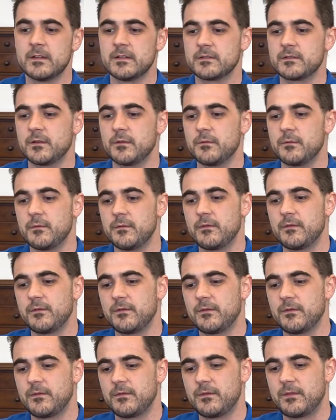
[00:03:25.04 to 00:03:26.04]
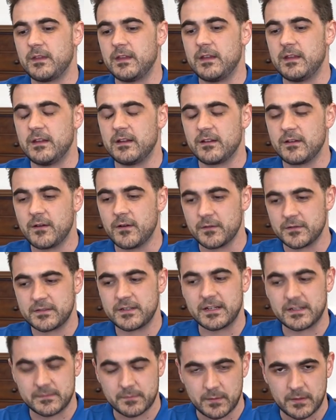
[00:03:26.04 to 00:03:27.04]
So the cost
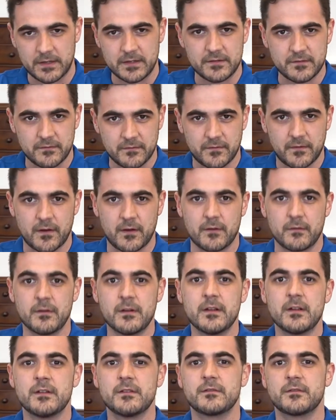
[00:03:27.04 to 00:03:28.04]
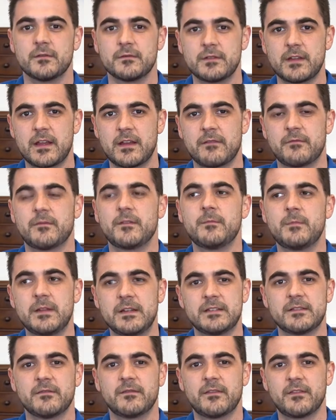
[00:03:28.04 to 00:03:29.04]
explanation file shows every
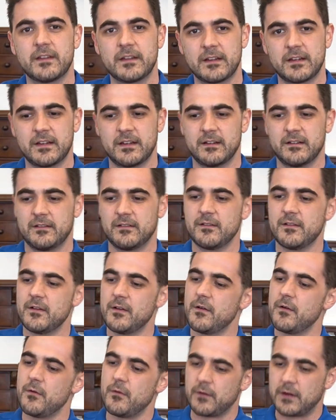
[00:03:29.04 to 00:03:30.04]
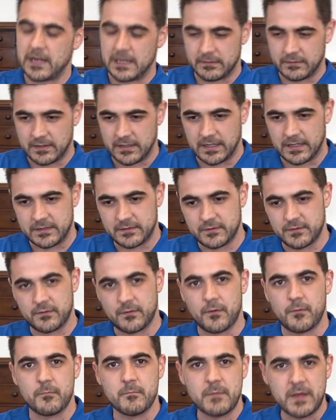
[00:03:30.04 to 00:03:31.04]
piece of thinking or calculation
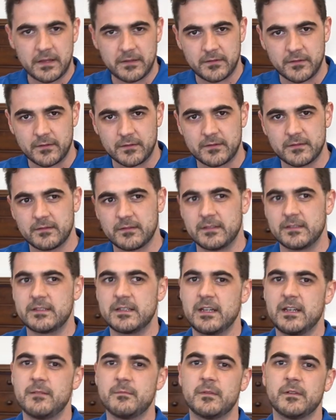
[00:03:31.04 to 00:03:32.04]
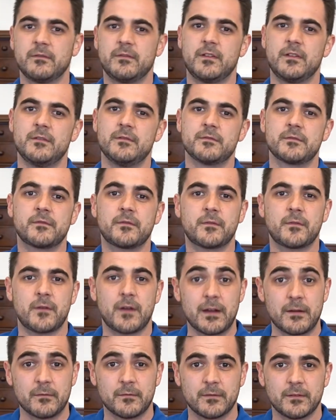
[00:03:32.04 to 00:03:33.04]
or method the team have used
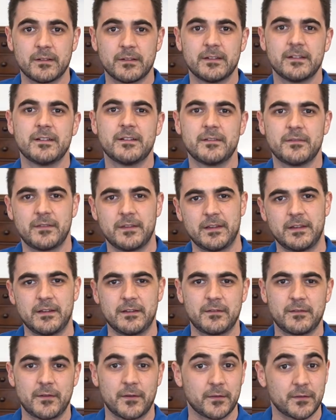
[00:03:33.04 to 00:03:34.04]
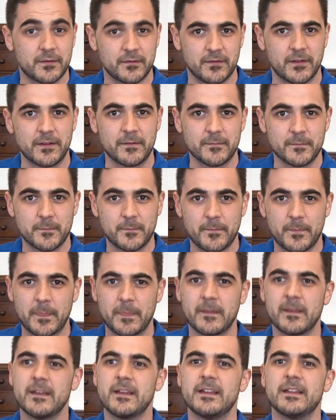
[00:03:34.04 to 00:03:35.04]
throughout the cost event.
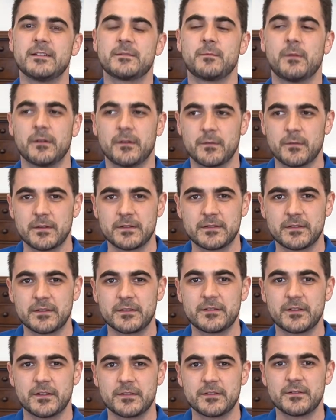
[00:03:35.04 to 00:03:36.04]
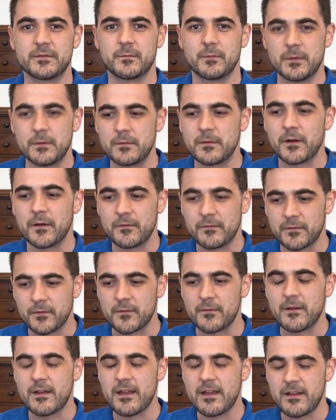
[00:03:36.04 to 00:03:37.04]
It's one of the ones that the judges will go
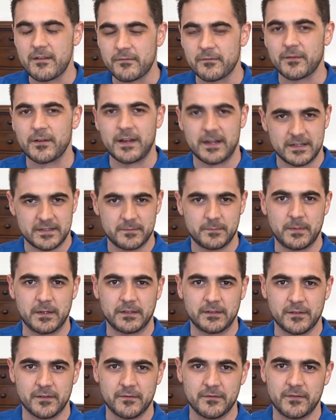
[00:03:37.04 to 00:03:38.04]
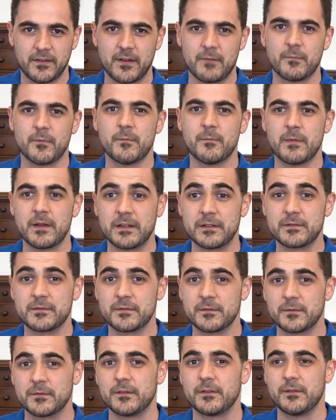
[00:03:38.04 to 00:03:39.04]
through every aspect of and will make
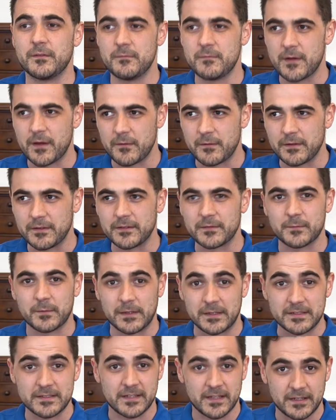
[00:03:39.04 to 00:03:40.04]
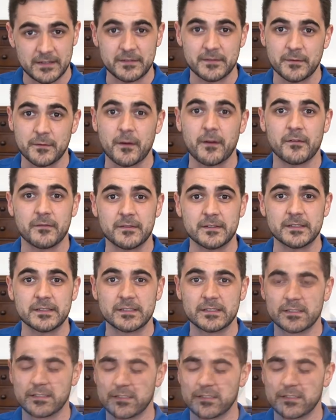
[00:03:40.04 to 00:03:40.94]
sure that you know it as well as they do after.